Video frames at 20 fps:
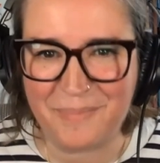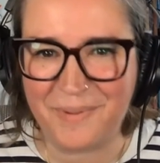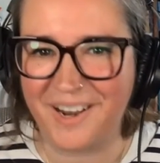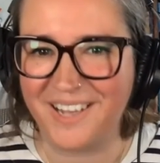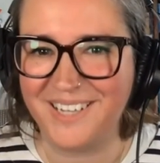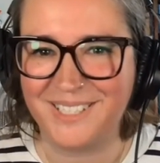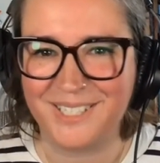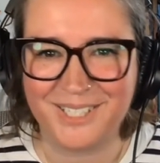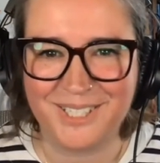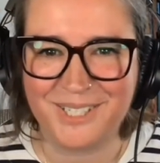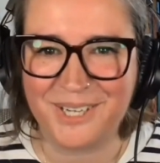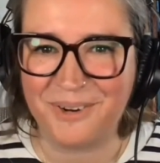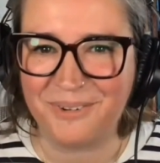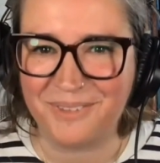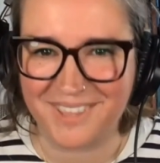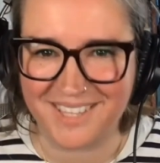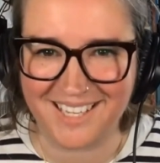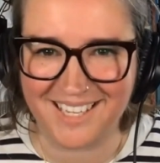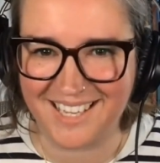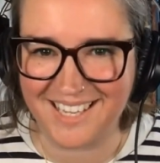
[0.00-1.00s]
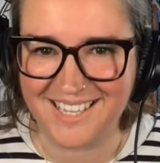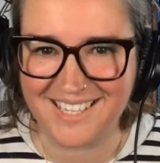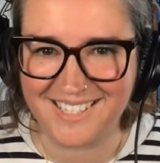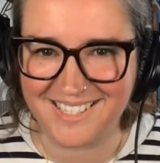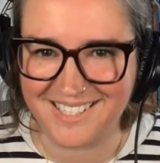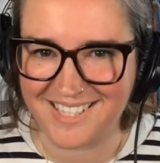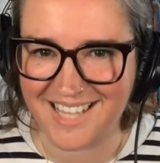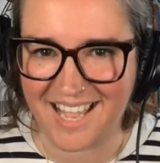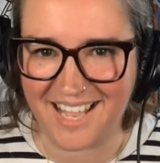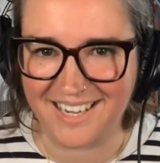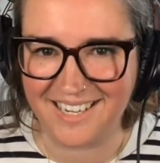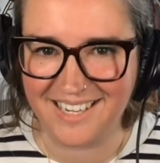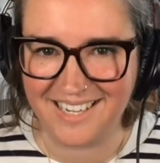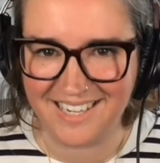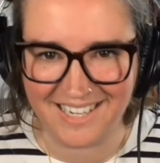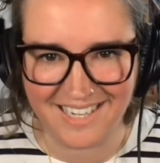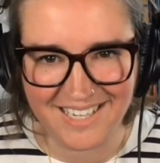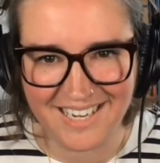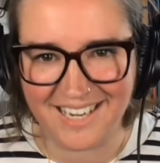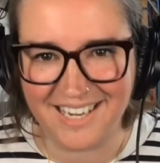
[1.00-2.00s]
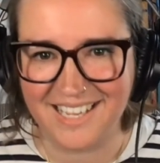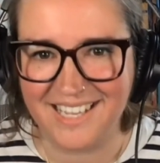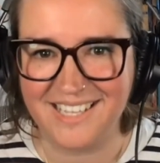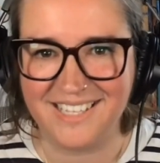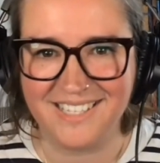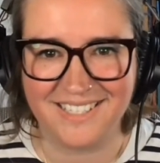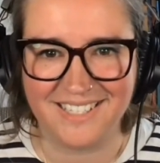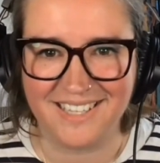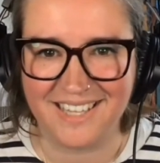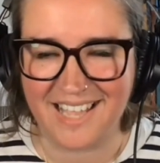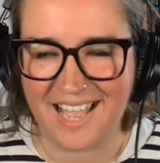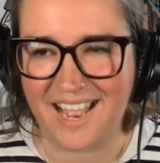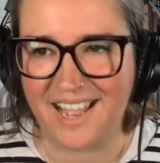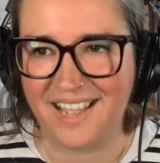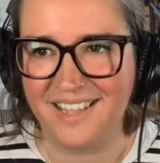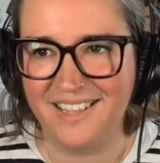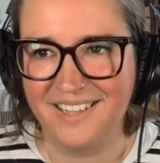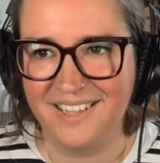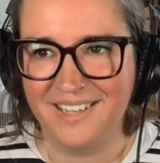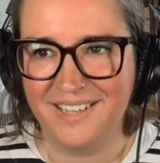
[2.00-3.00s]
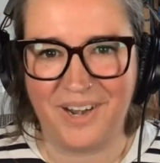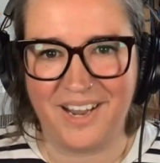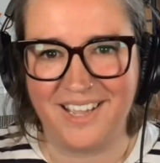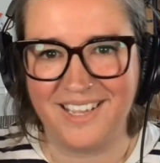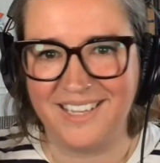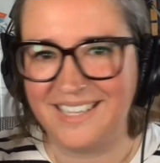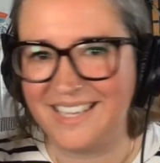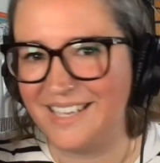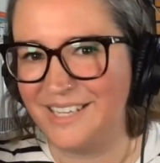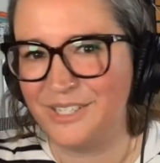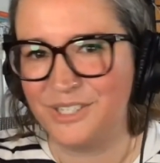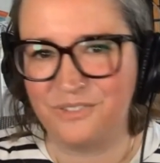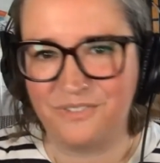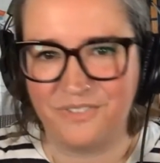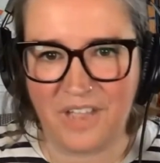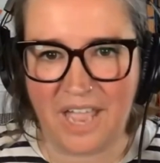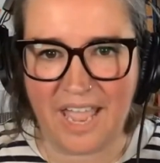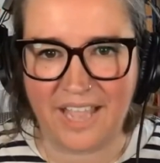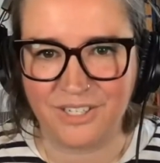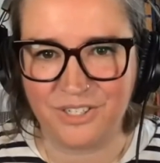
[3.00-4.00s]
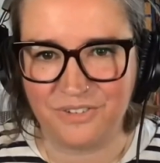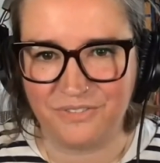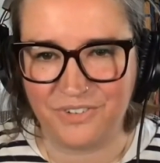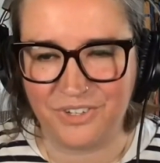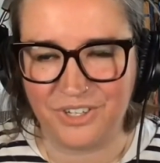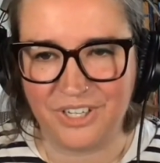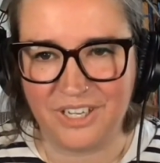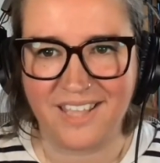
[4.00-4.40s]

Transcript: But I just don't think it is that neat, and it isn't that like introvert, extrovert.